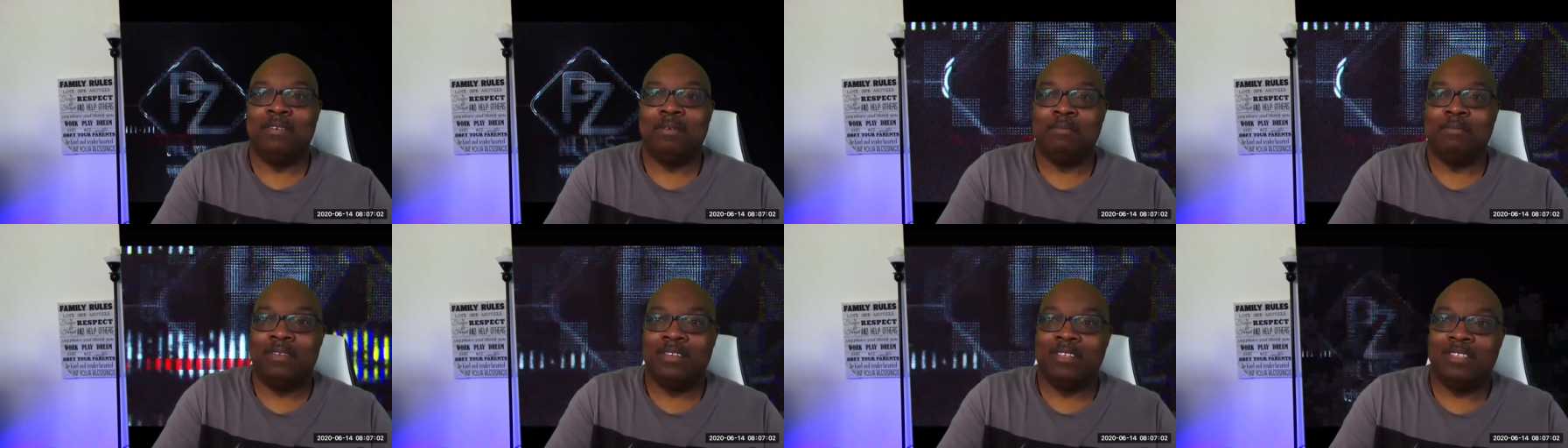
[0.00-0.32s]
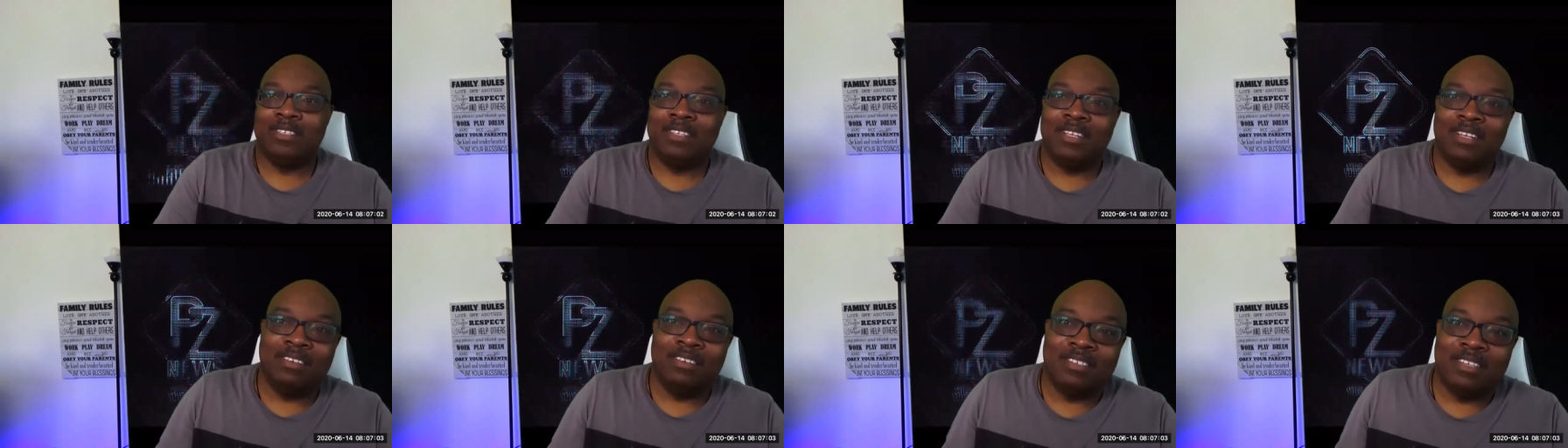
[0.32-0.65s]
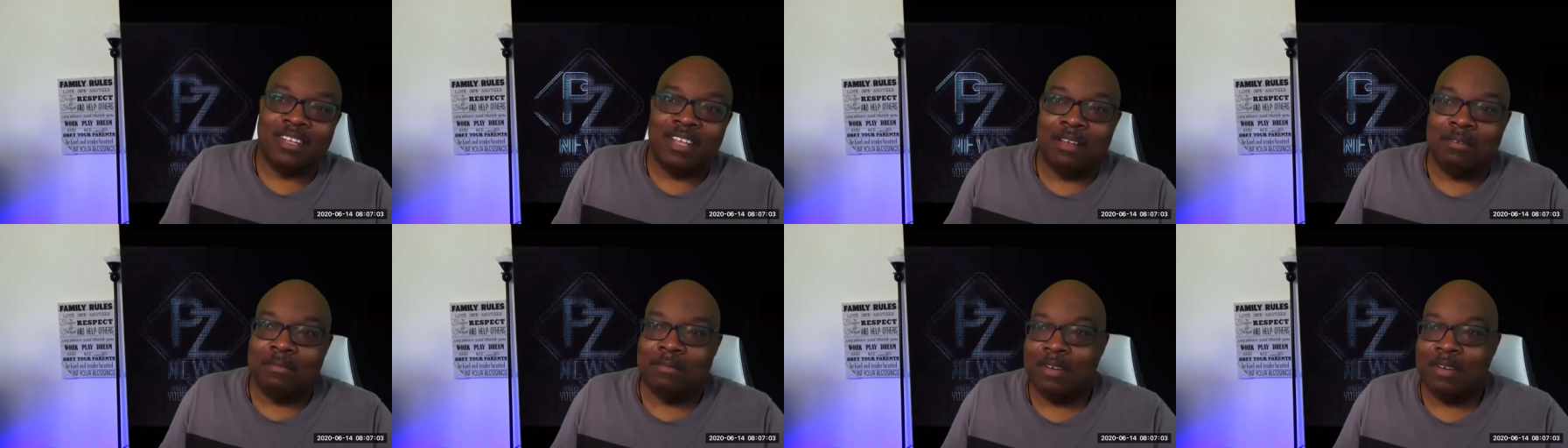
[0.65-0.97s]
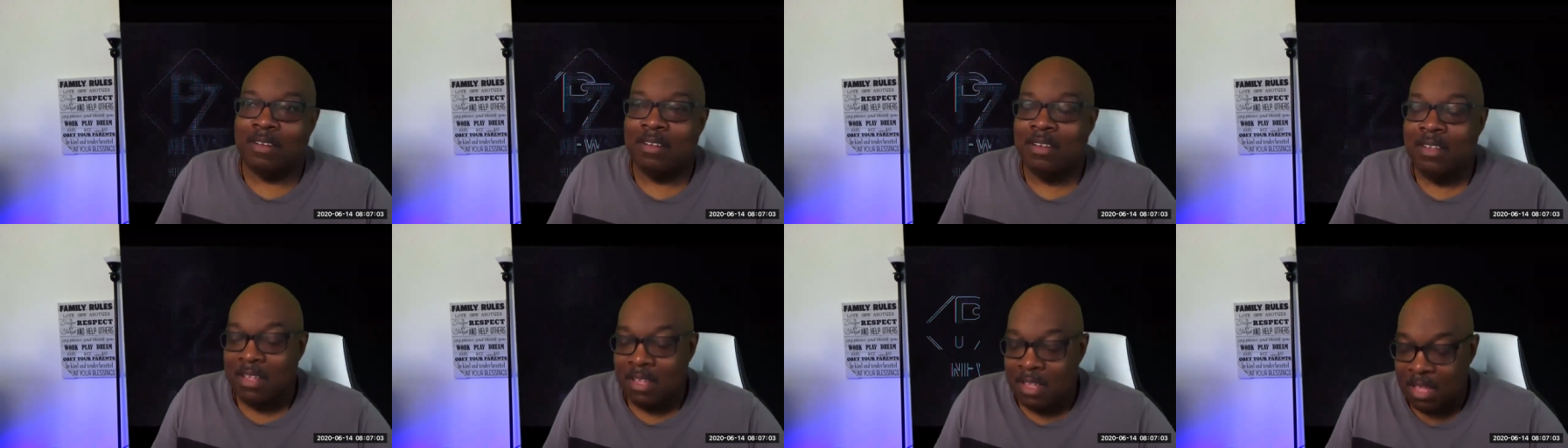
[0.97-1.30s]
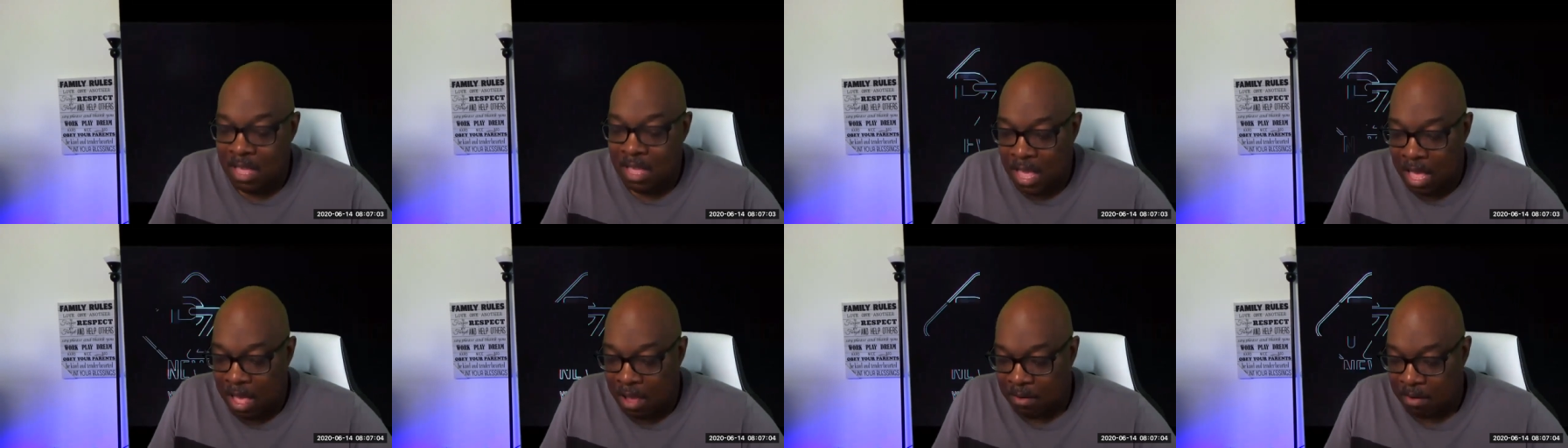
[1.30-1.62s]
them at the same time. Well,
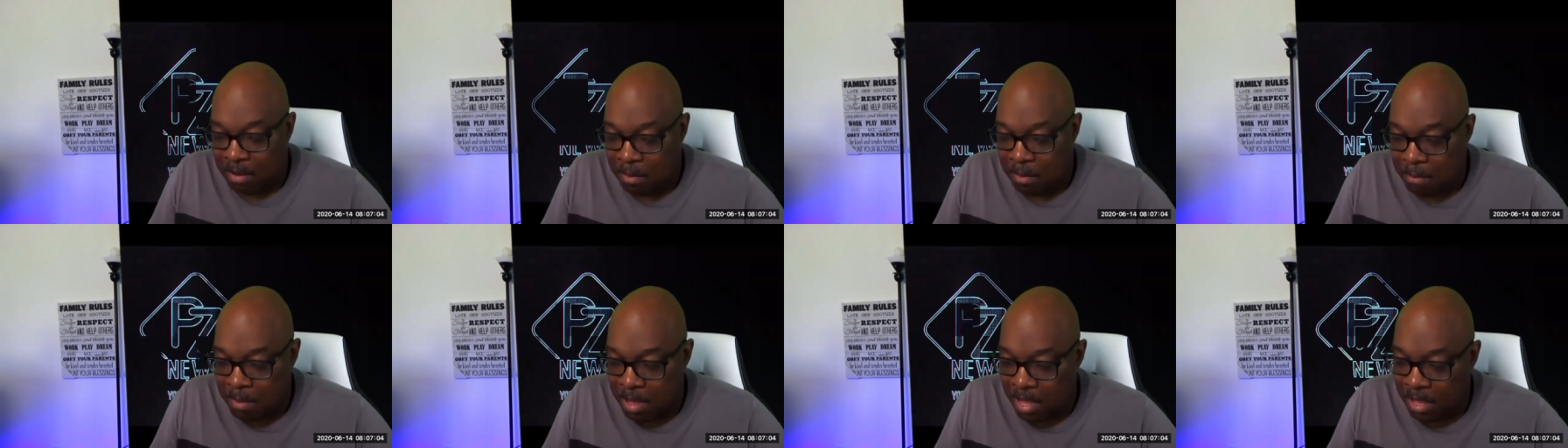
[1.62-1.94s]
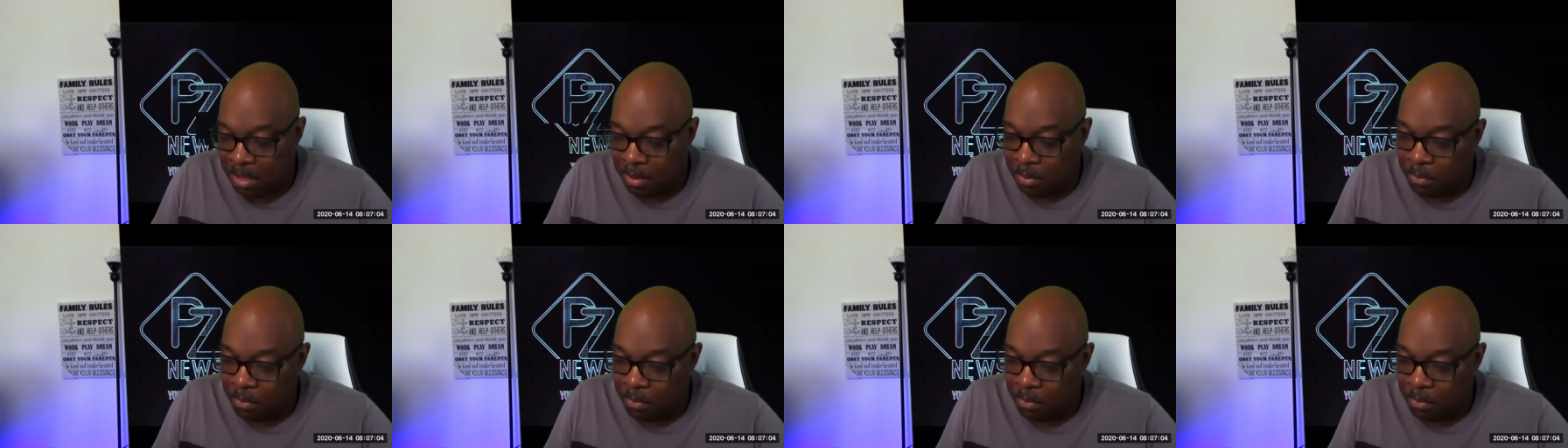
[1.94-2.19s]
I'm going to make it